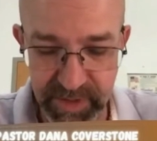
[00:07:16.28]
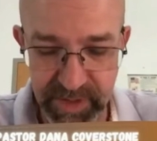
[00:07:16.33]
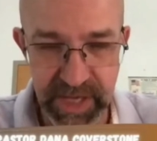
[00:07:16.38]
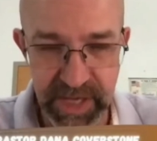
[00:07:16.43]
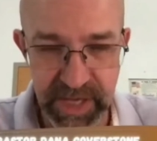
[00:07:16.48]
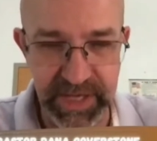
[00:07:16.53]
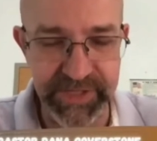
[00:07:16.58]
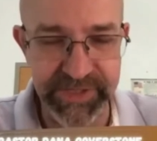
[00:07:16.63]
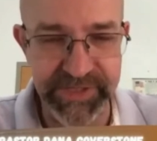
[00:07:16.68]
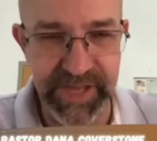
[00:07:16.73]

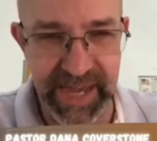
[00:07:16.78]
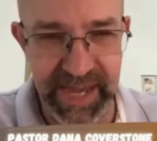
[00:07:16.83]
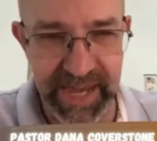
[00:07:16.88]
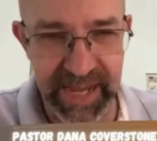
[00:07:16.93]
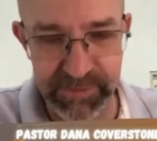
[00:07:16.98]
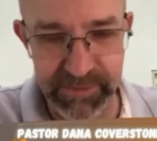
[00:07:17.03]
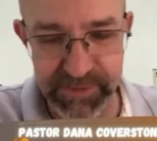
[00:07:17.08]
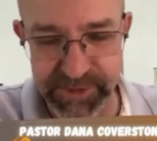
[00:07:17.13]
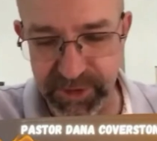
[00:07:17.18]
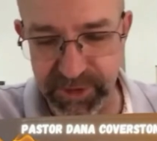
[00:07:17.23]
and his
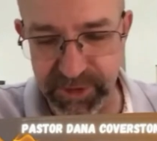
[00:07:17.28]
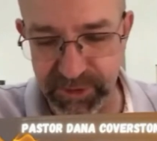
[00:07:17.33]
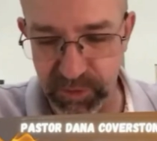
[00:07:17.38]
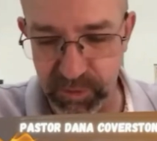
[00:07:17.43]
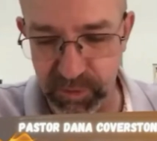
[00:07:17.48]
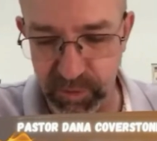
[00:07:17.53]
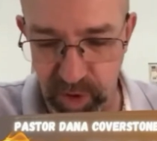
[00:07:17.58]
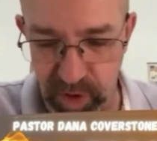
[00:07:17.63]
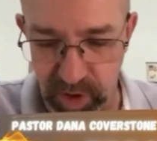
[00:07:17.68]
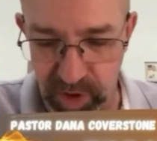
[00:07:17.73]
hand was on the
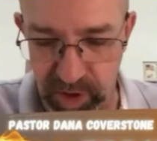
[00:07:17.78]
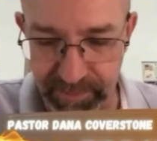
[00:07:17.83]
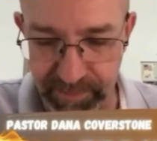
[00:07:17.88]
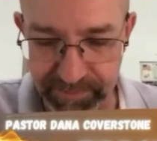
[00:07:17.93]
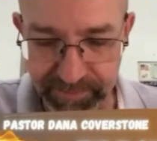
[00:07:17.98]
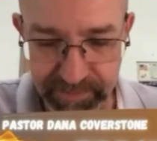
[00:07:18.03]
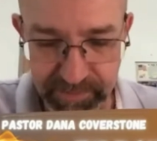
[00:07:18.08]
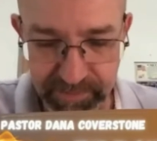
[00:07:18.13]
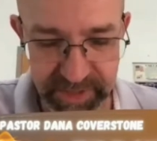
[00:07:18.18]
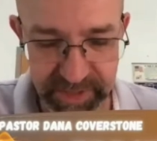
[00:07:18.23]
wall
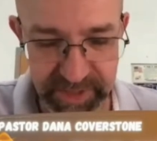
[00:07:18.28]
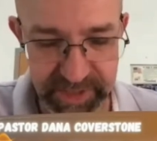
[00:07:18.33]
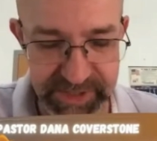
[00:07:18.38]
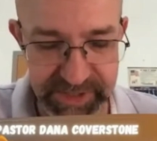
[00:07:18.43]
the